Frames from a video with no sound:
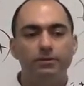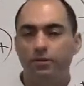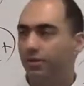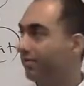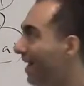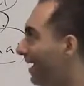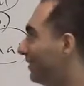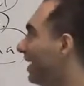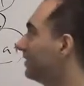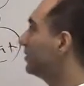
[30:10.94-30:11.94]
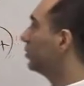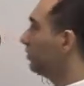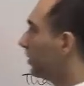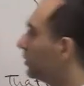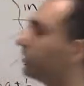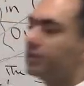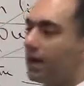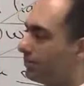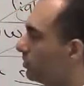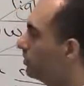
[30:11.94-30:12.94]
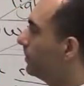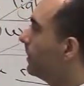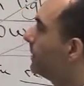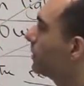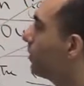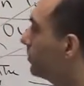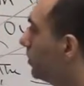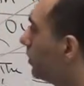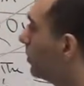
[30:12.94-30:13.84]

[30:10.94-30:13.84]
So the fact that could be a good adapter. So I want you to